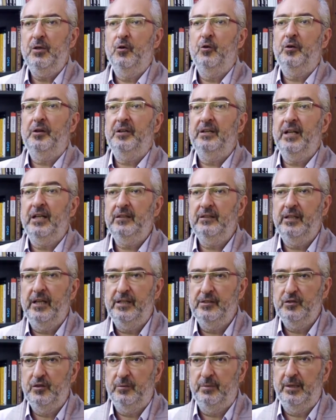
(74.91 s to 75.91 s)
or not
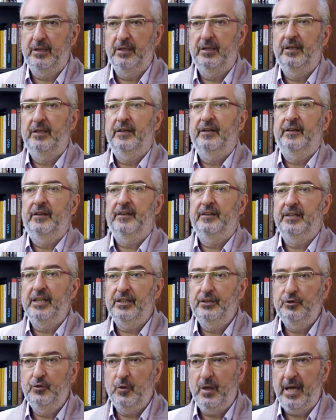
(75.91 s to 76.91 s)
tangible, that
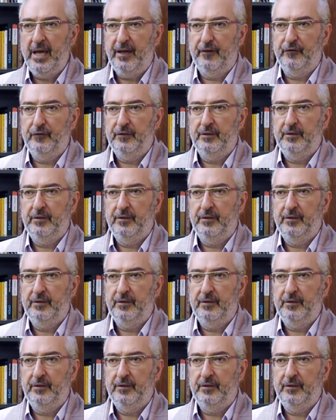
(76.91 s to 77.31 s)
you have.